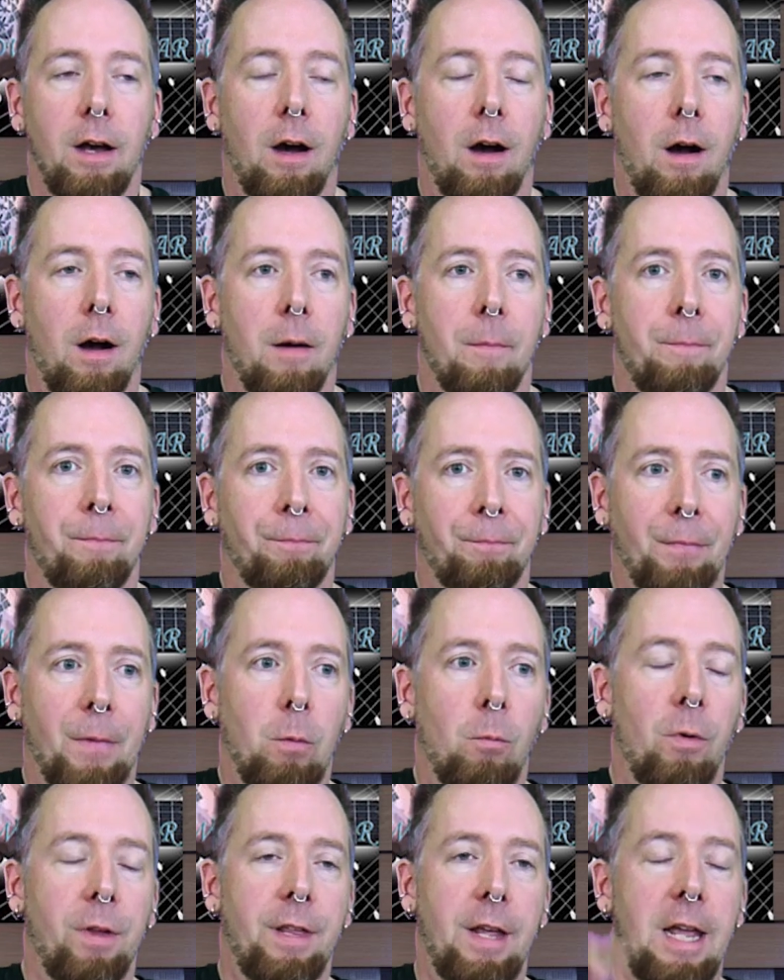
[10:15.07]

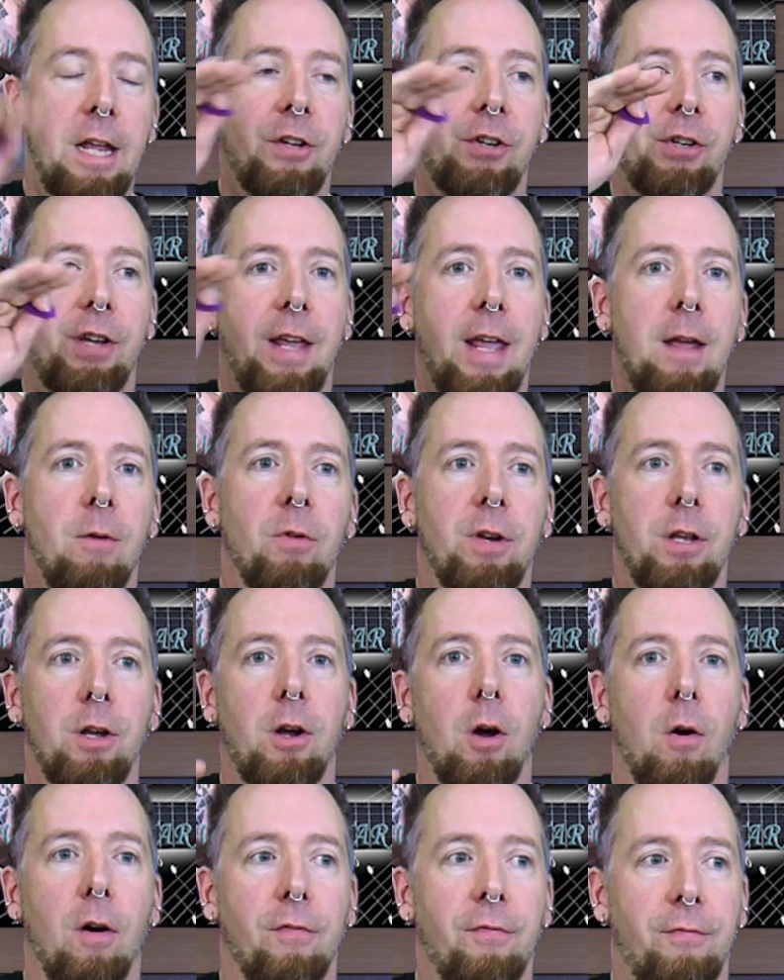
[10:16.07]
With each key, when you
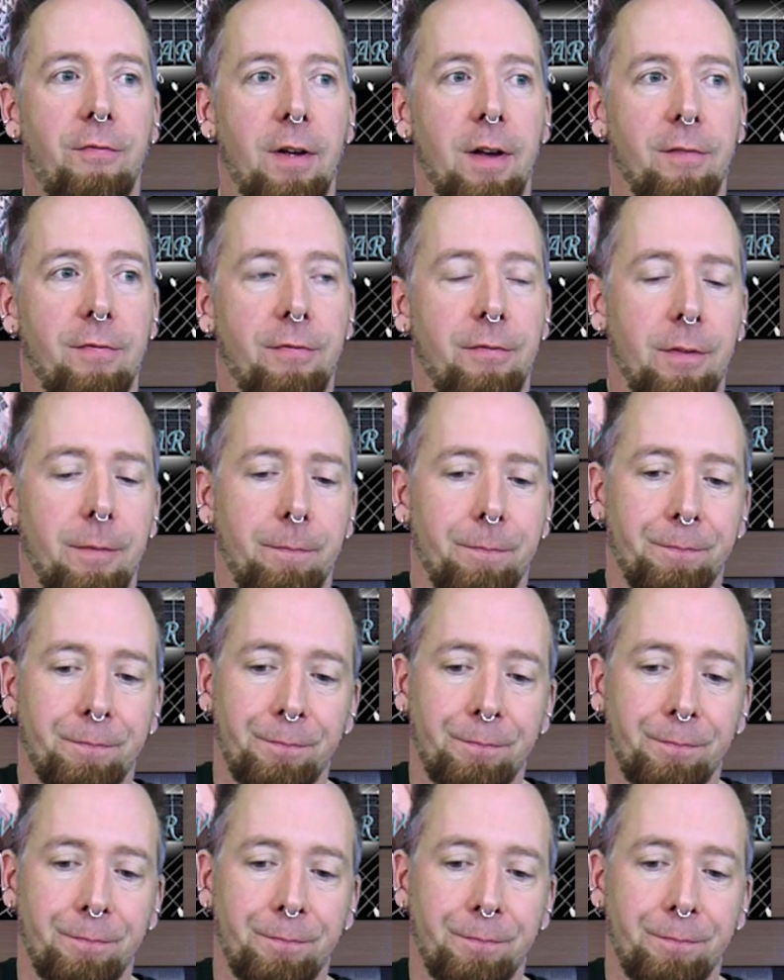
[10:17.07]
go a fifth,